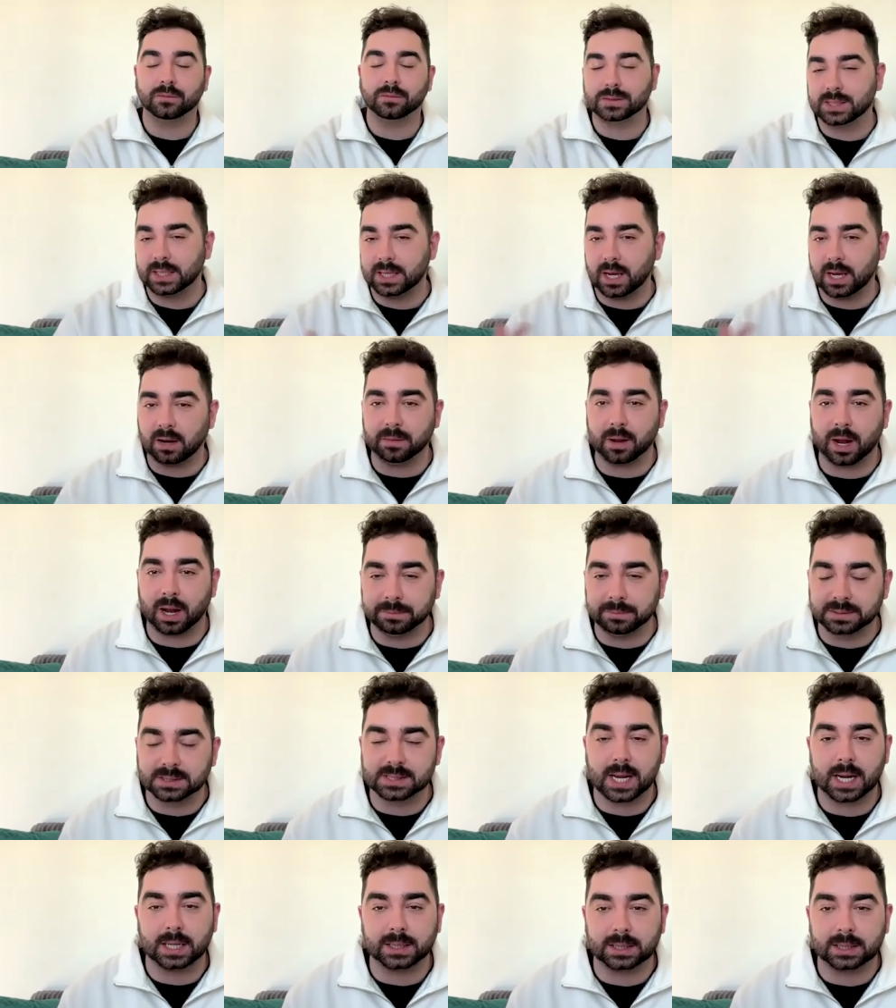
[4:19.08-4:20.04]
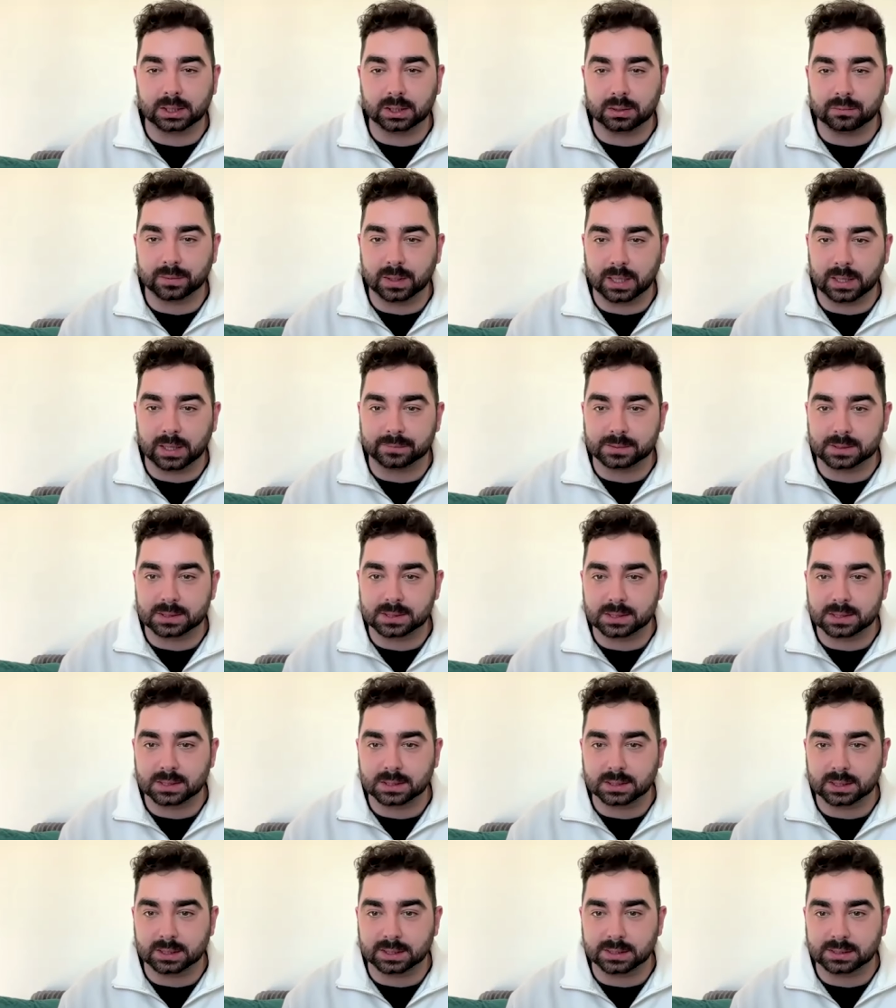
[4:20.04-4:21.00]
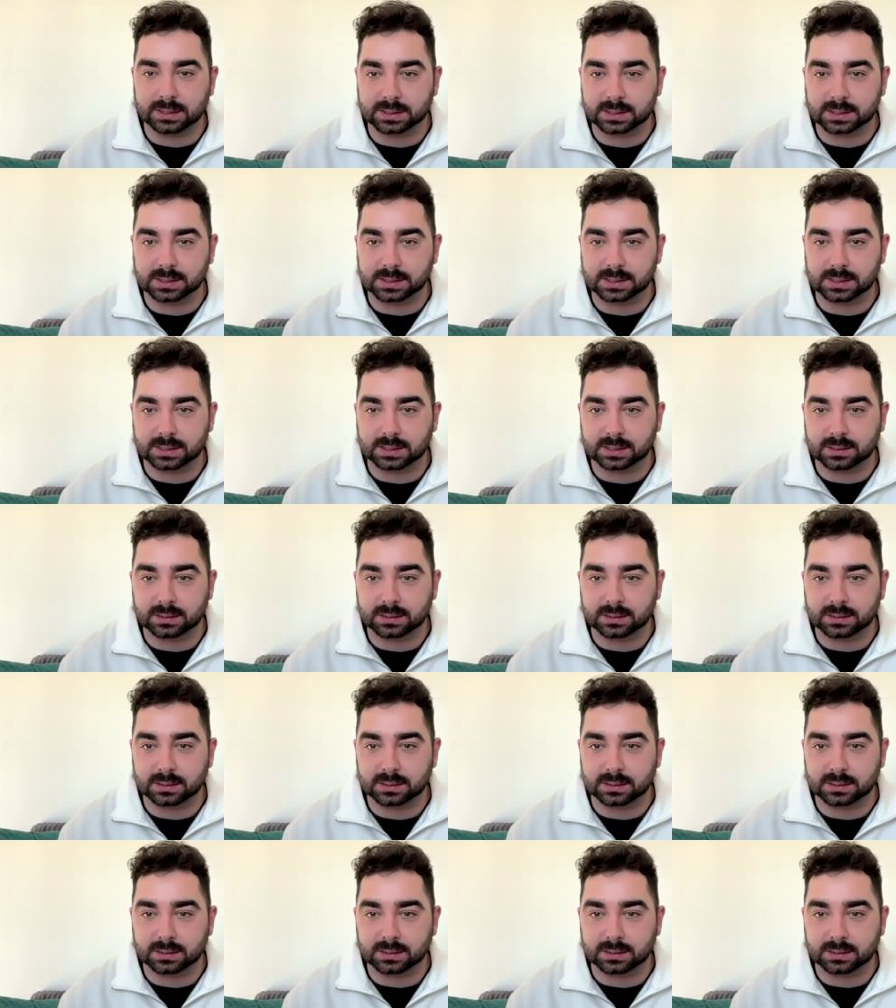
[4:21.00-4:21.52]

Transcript: obviously, I'm sad that you've left this